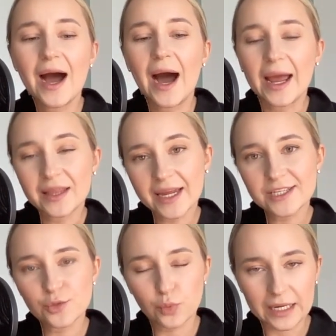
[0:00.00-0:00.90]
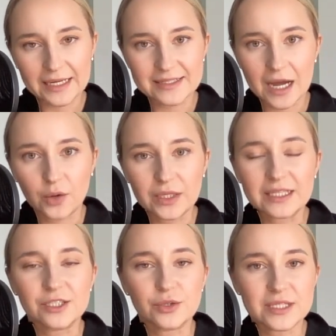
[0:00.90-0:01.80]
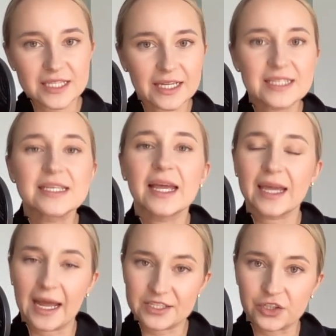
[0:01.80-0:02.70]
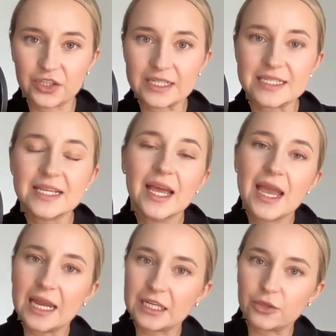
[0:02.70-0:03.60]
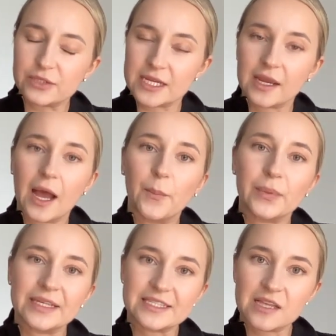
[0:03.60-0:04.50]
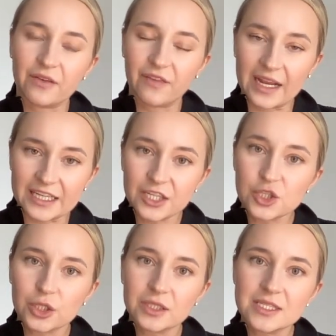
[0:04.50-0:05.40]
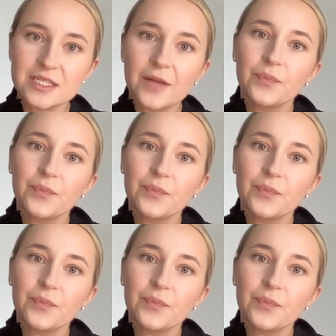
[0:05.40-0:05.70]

I like to break it down into 6 categories, including companies' financials,